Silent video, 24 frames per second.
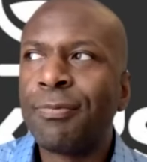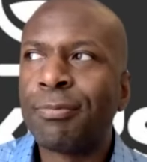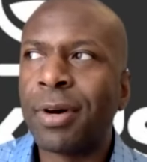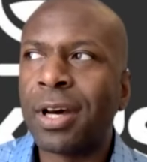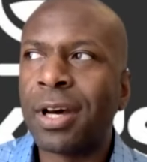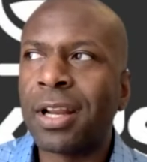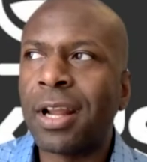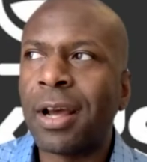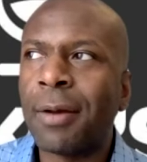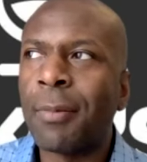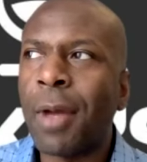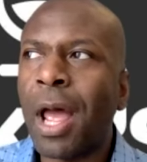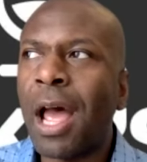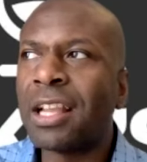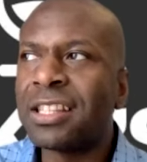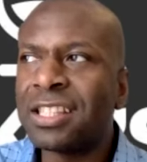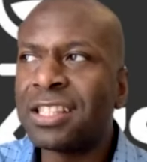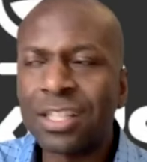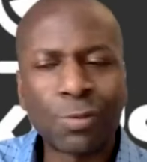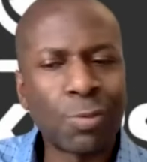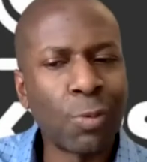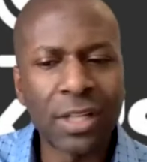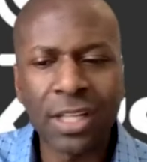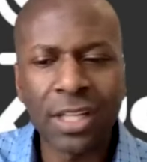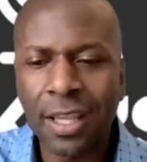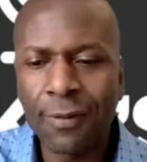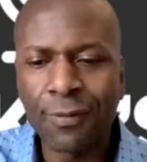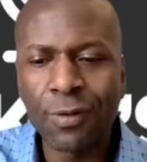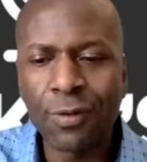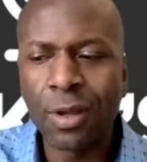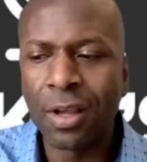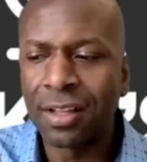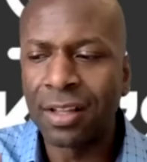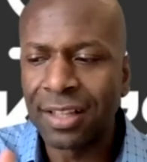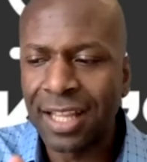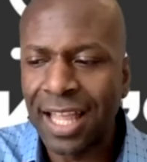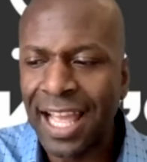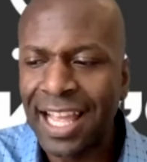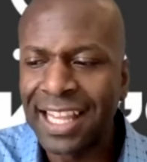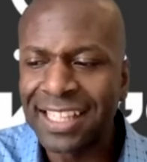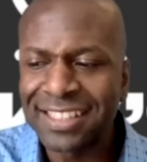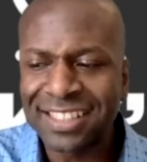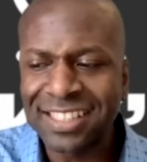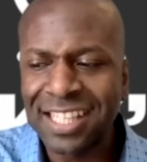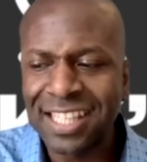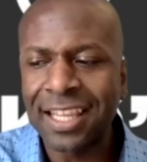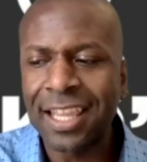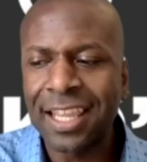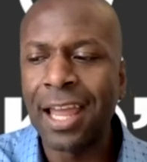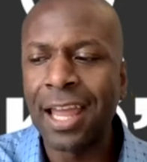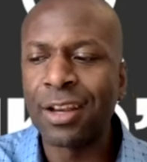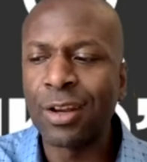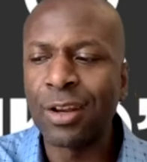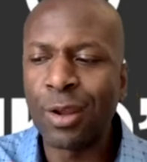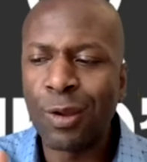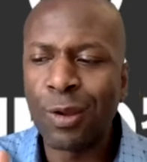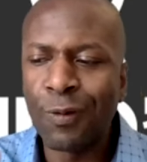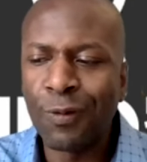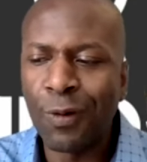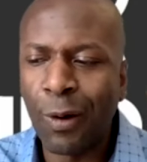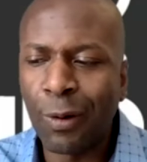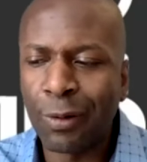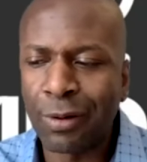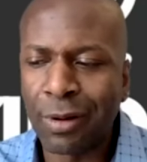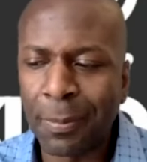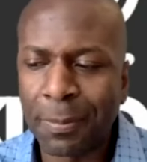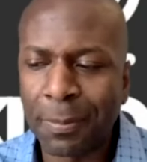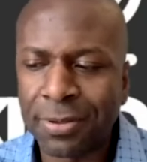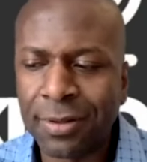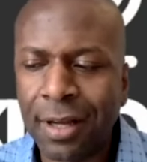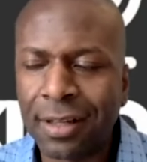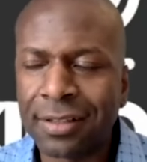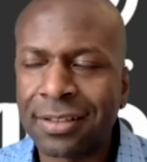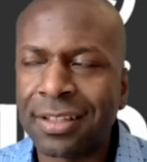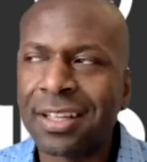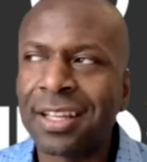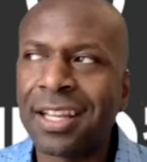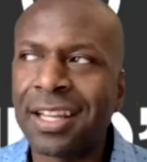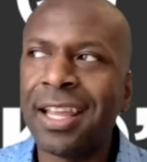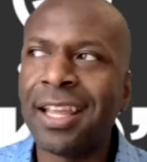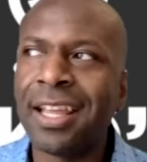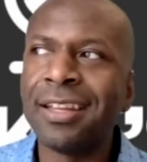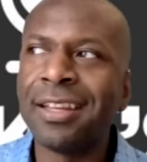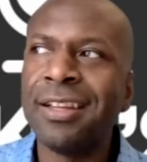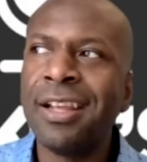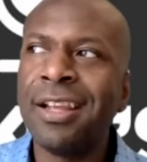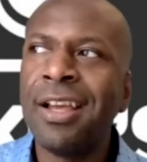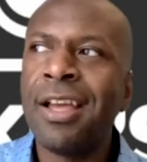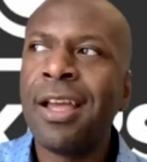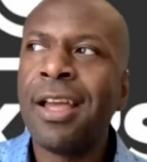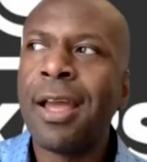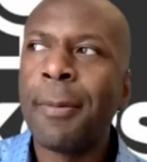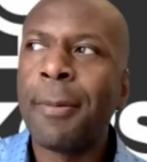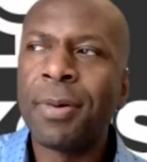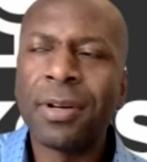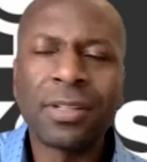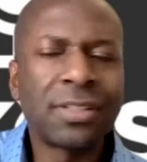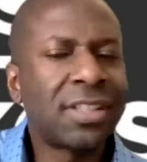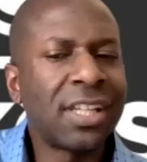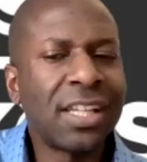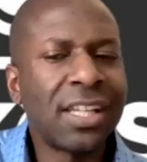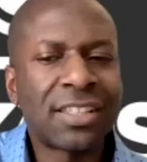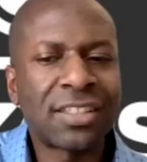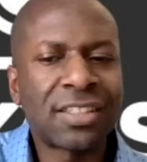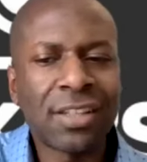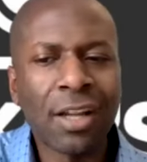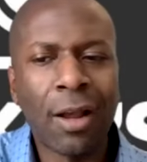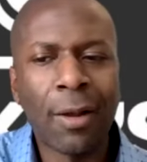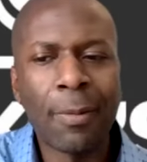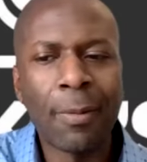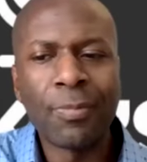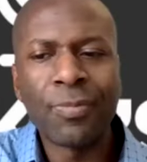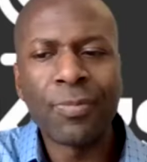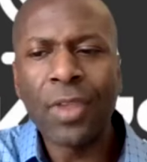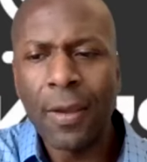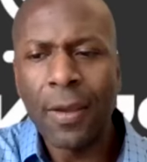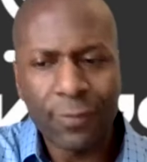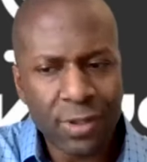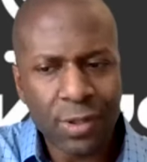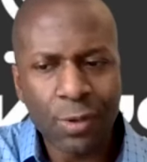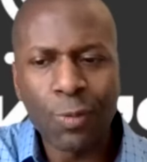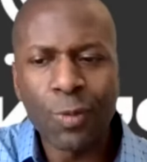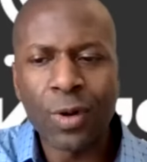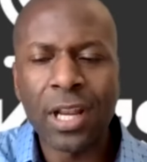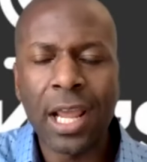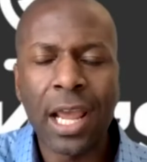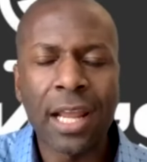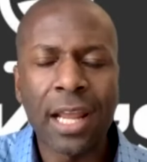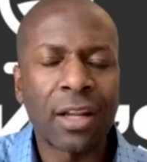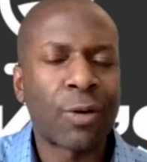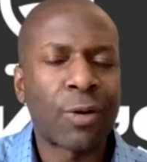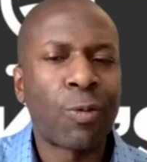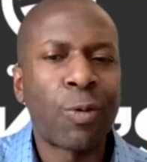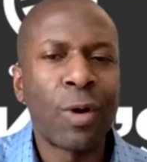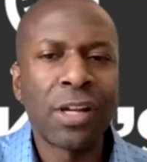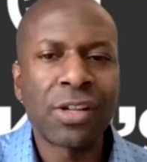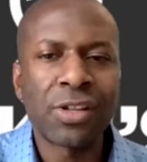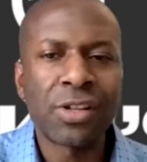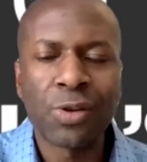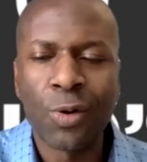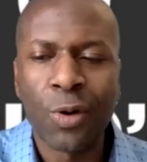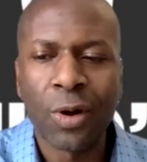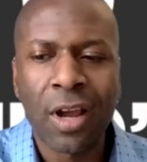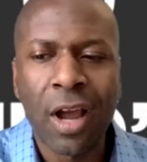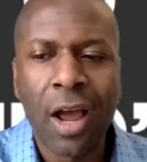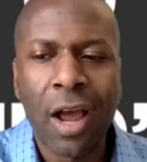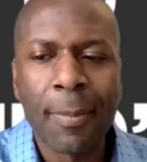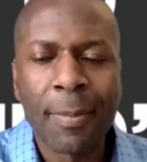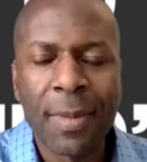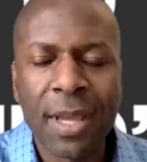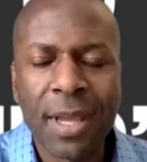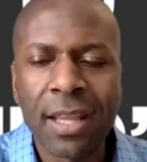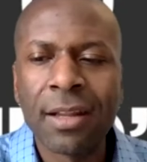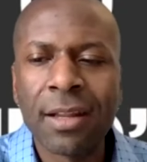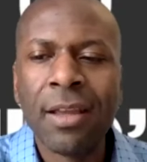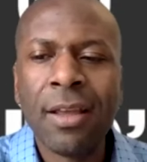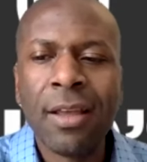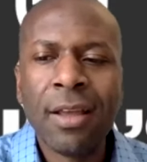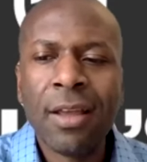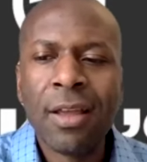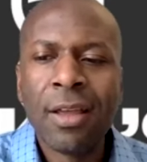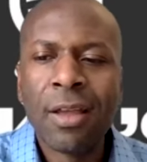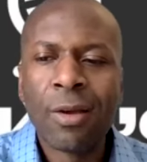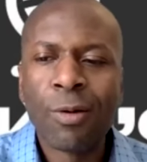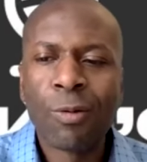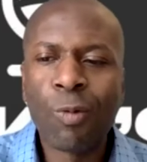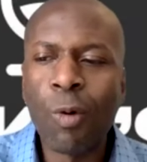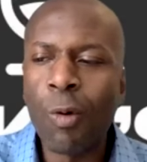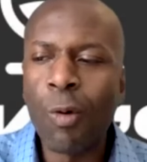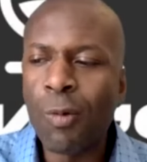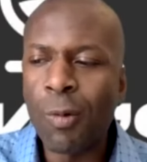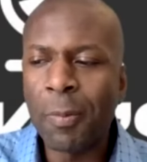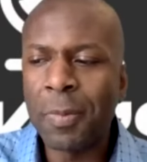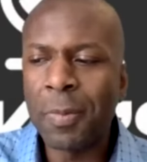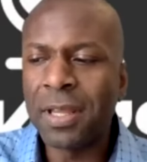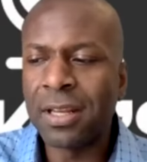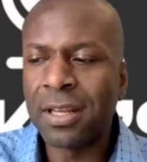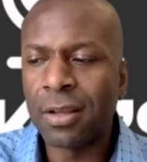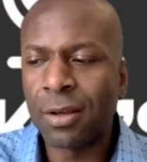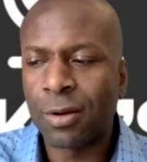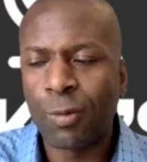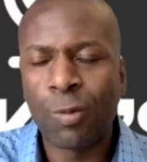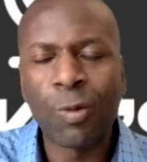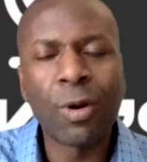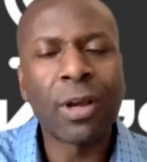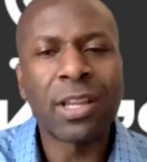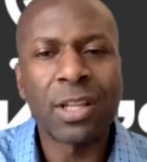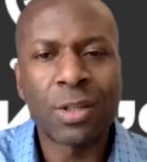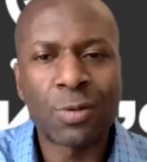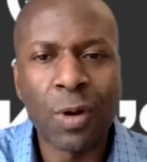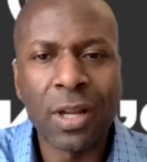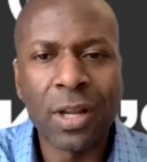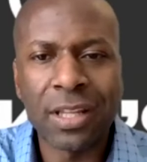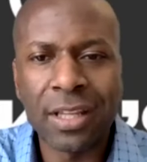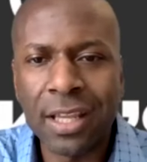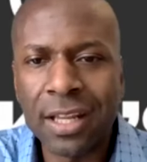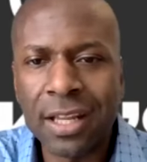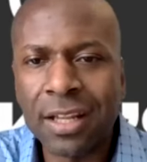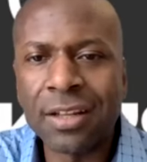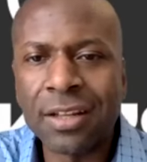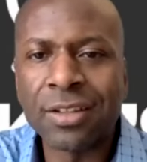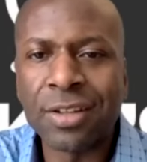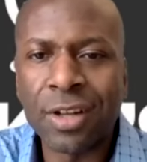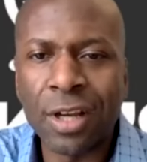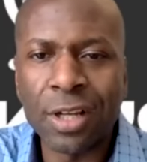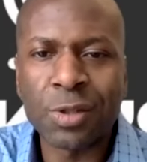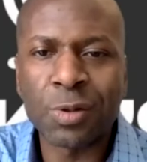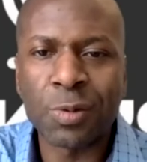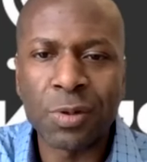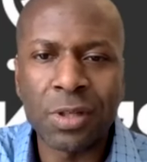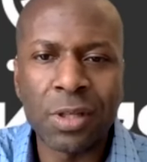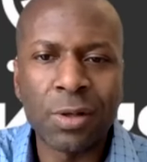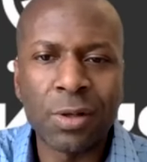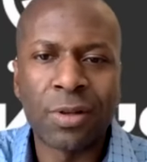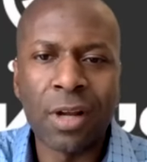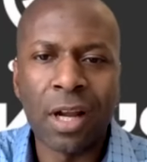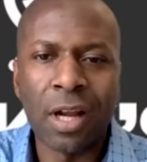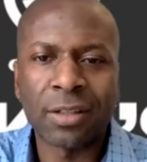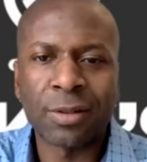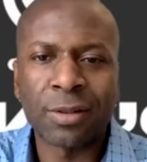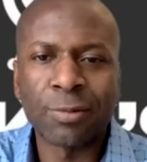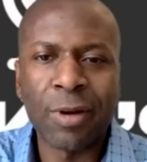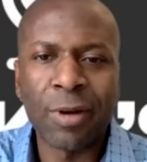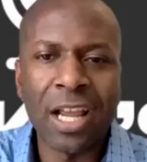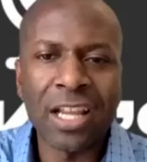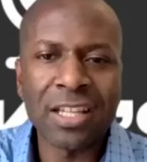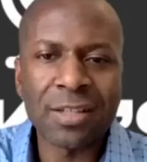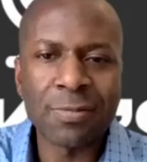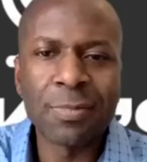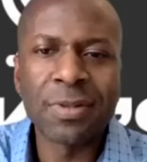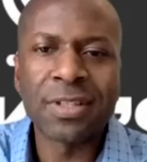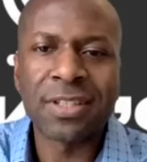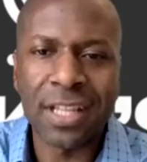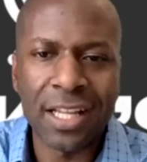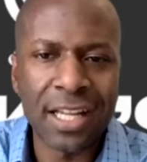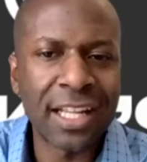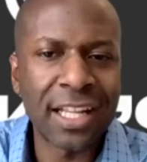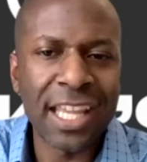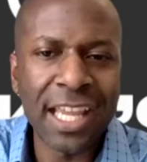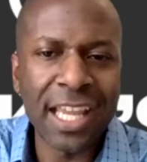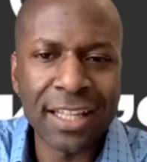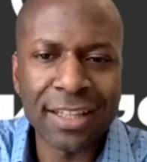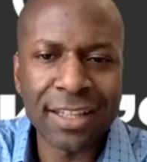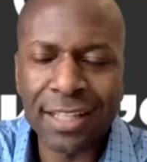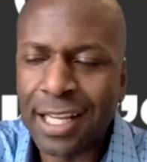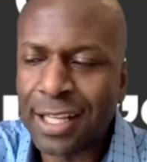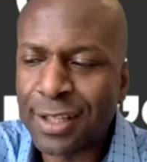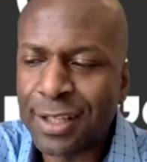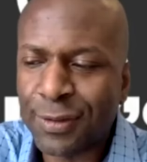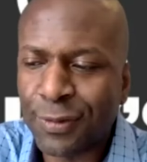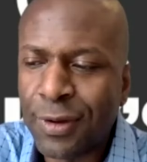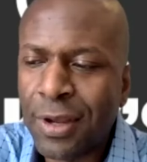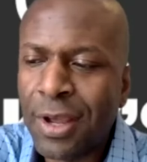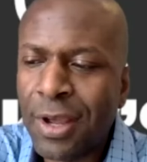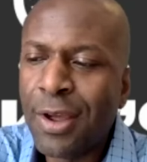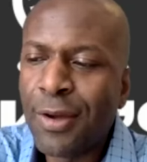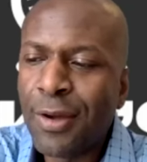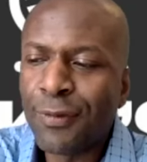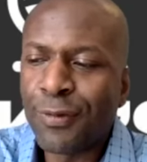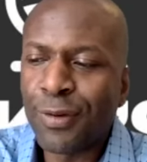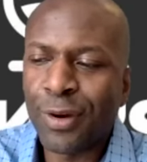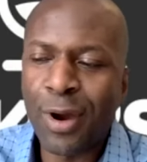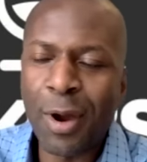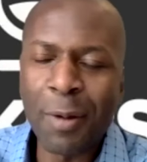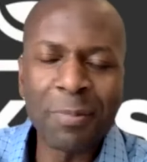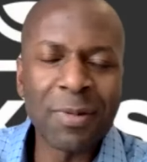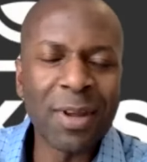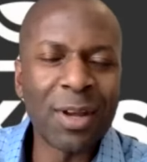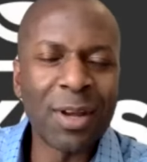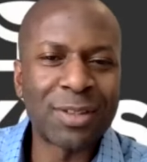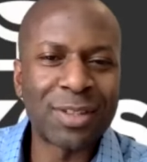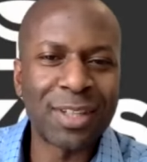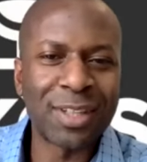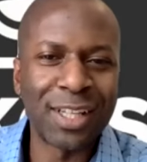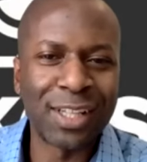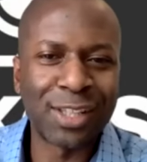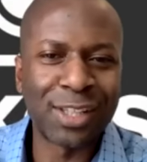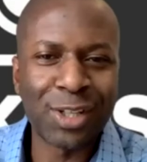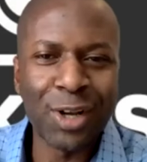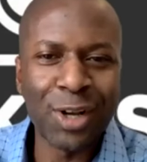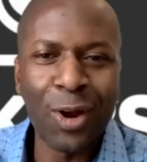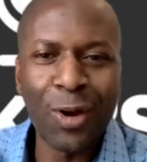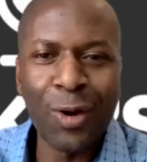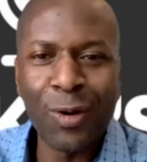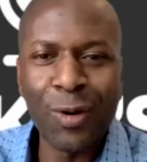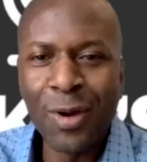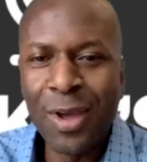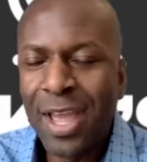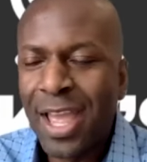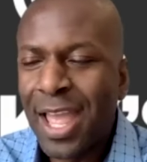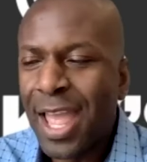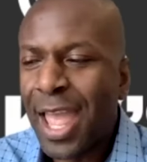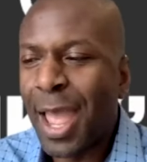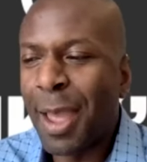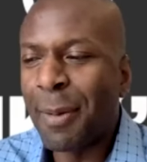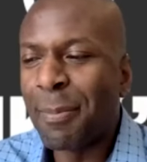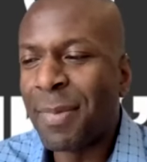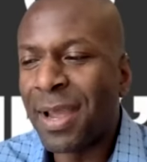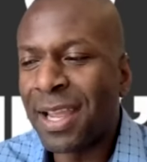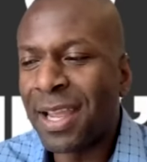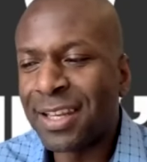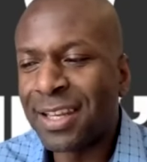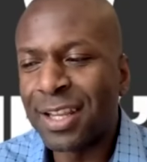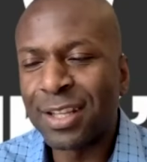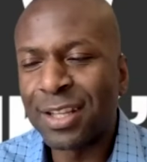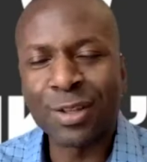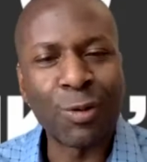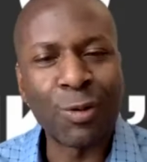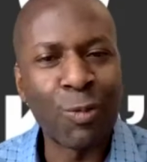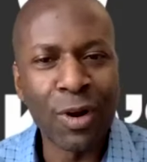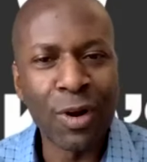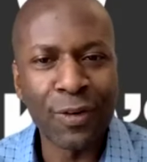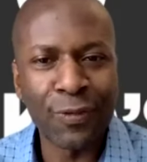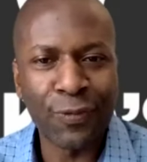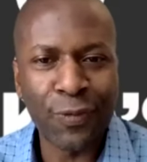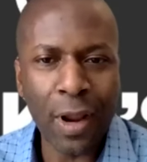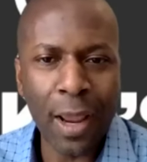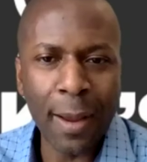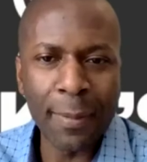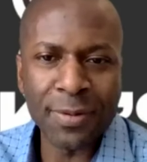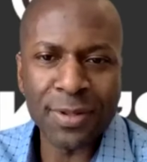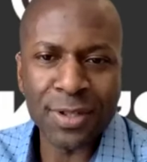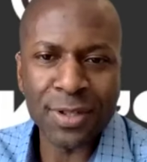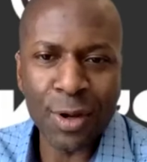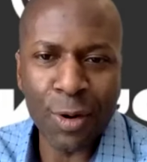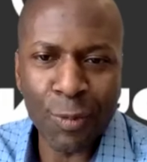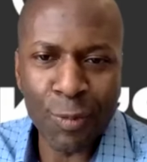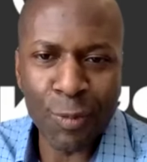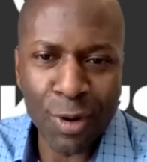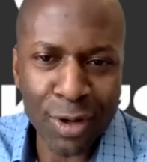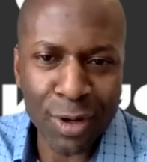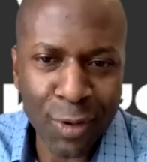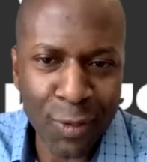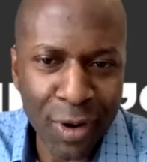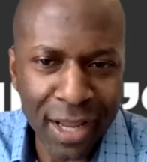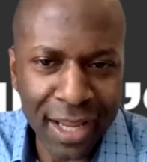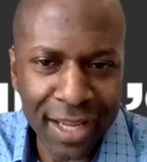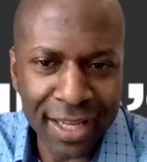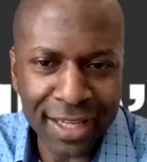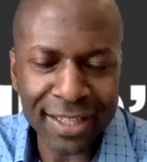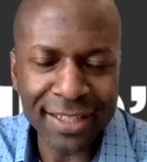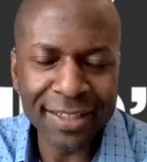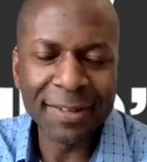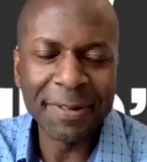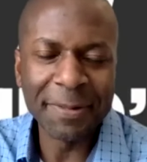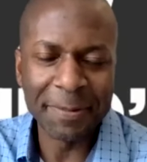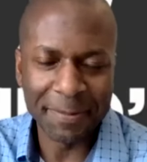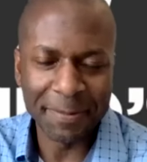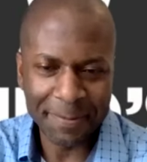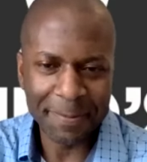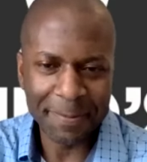But I just want to give you a last second. I know you've already plugged it in, but just if someone had a question or a comment, what would be the quickest way to get in touch with you, Dr. Rasmus? And again, thanks for coming on to this show and making this a wonderful episode 108.